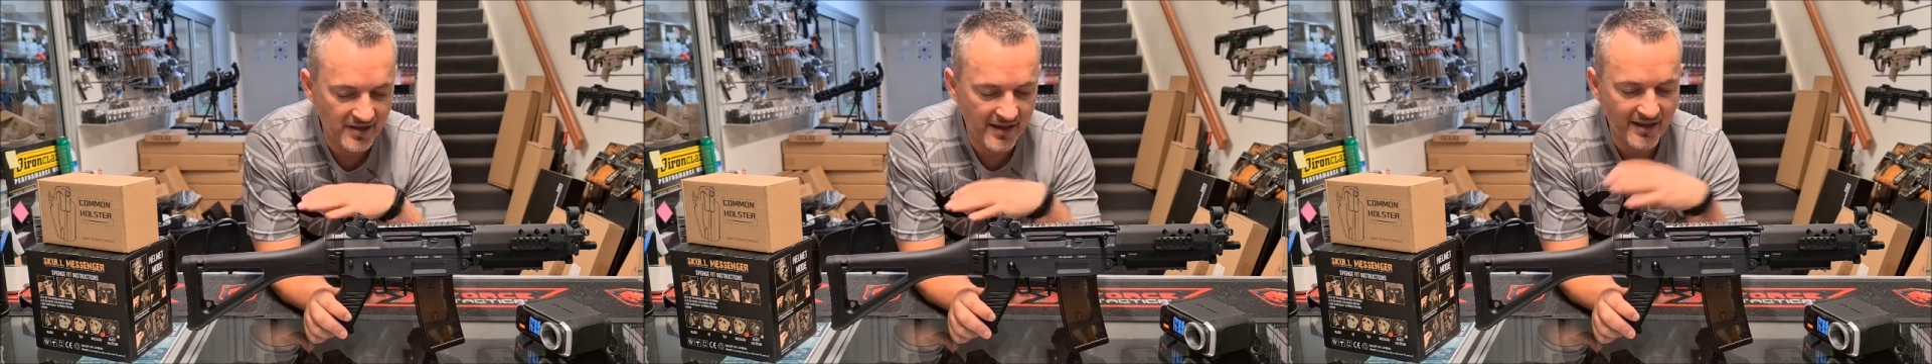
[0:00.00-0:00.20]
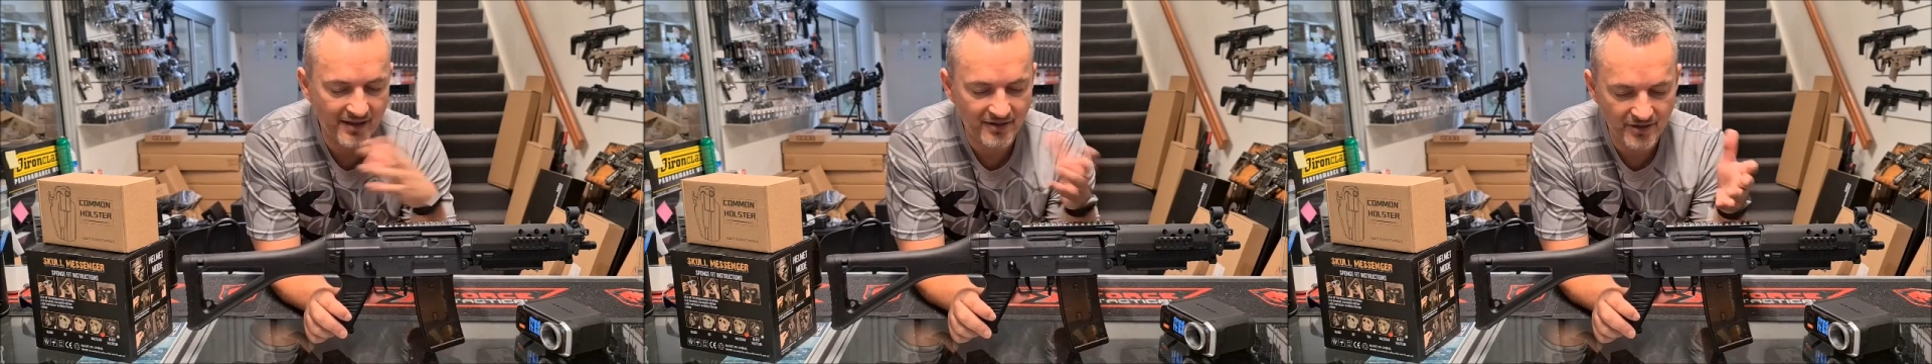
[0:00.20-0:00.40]

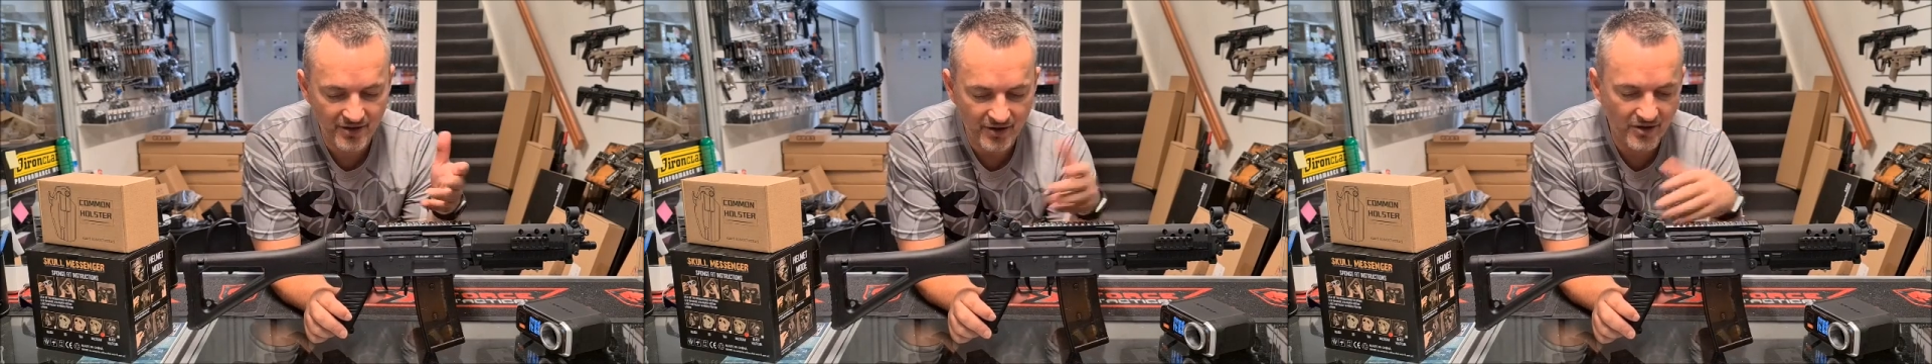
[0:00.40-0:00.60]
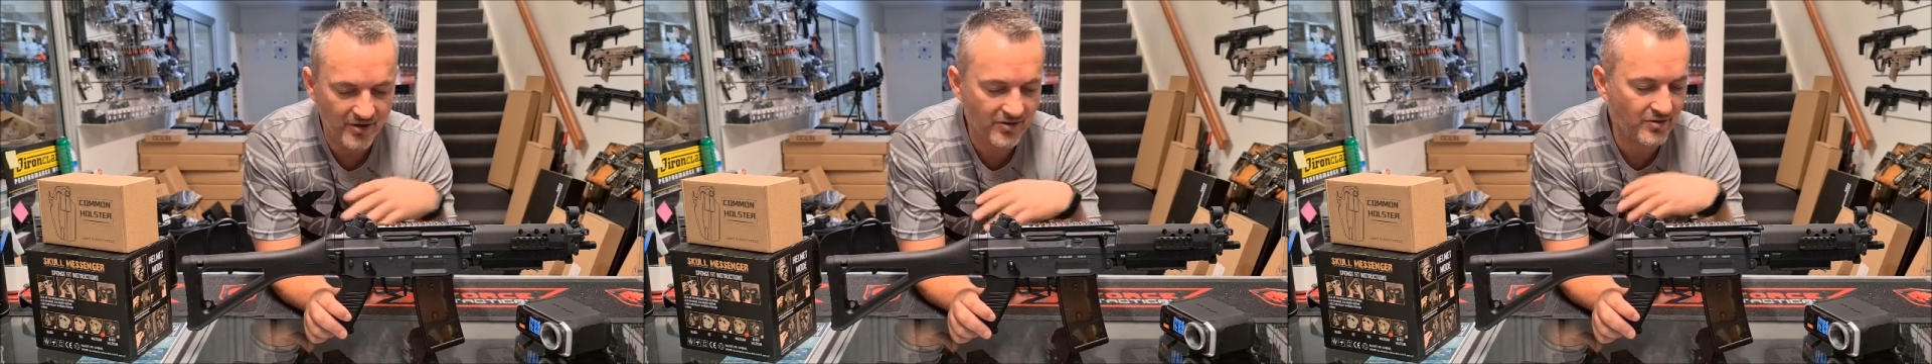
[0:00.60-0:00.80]
how
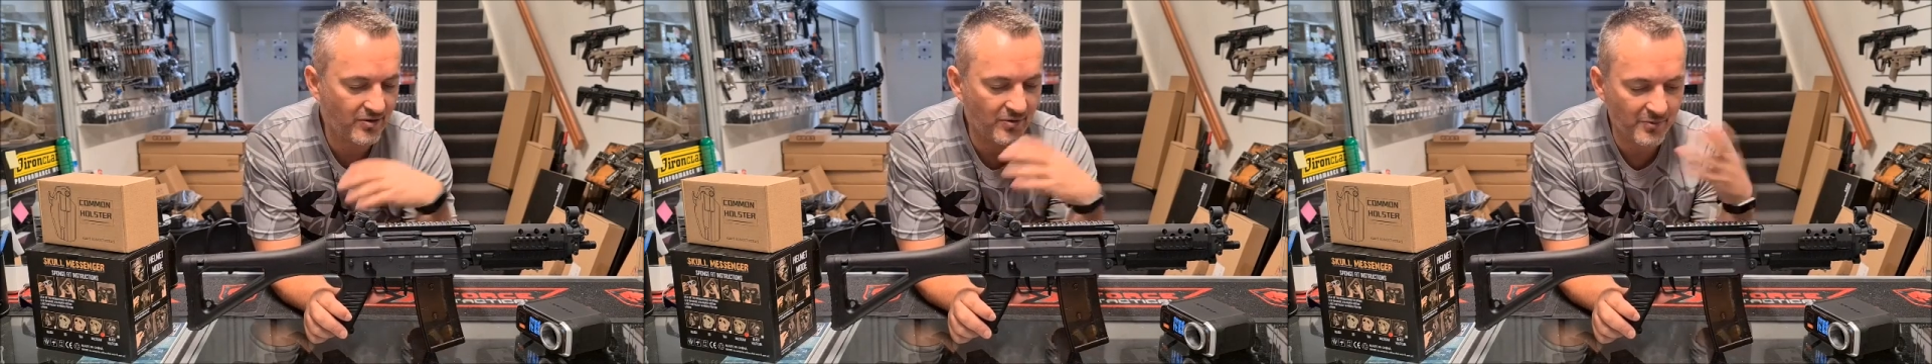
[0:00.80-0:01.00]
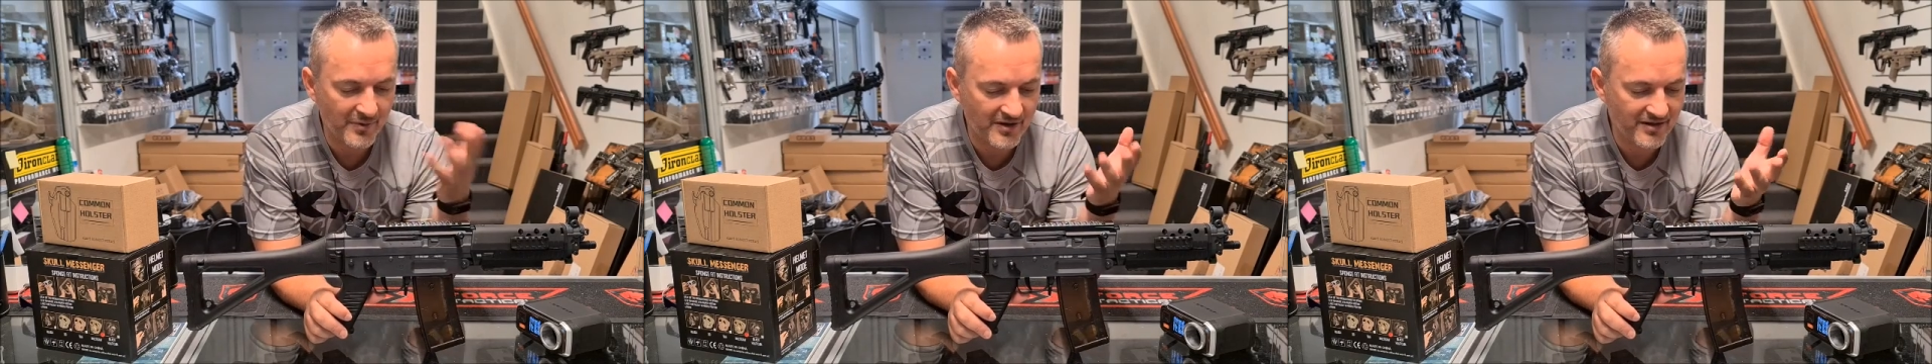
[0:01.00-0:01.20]
long
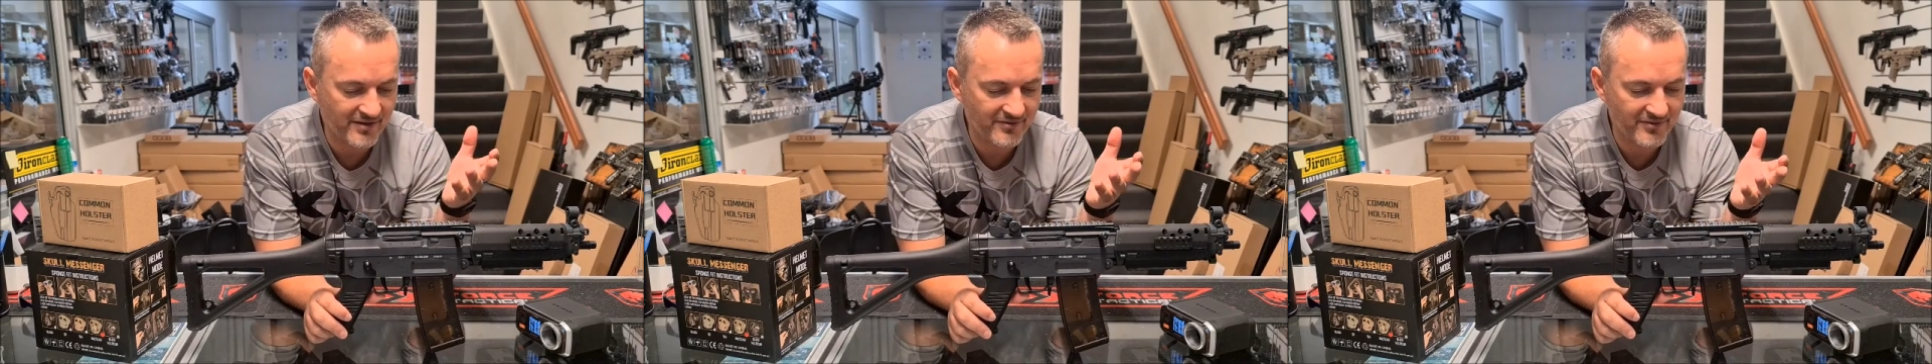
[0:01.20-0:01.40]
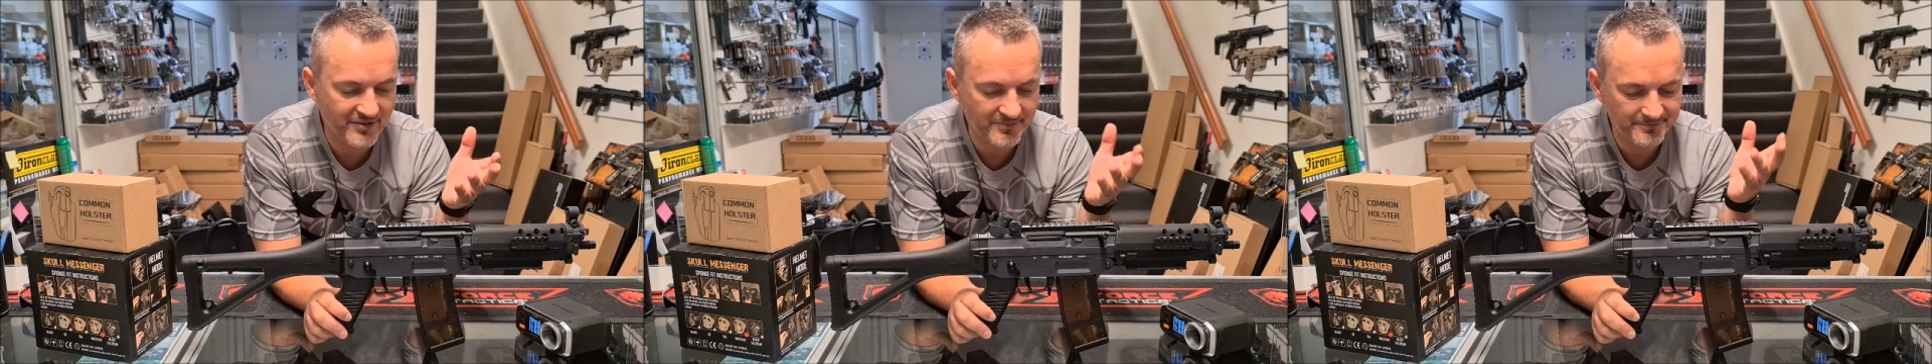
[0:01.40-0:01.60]
or
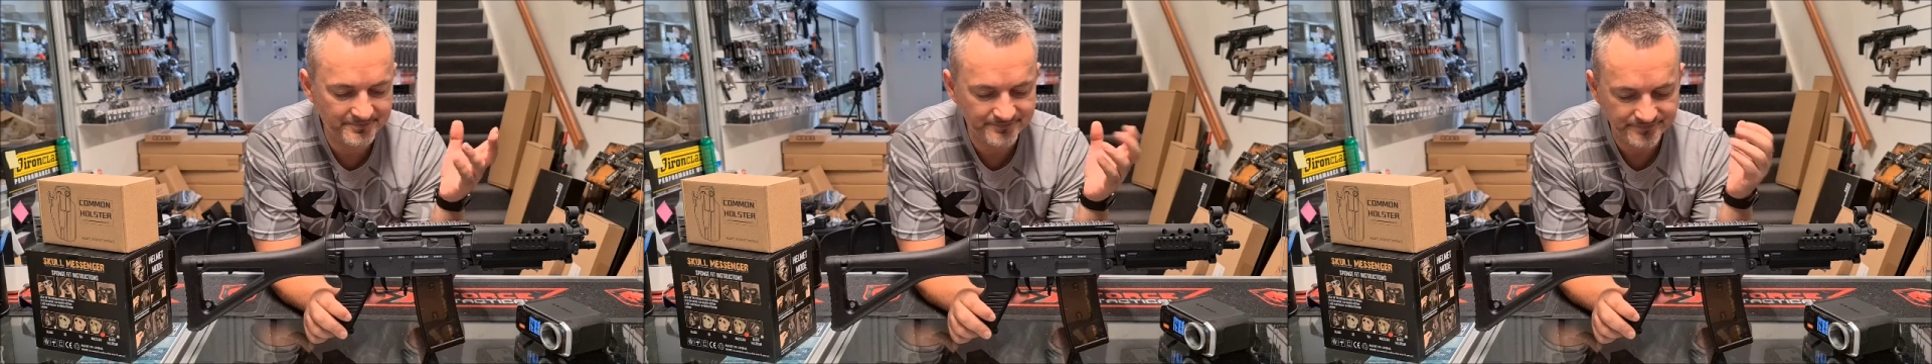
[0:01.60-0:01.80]
whatever.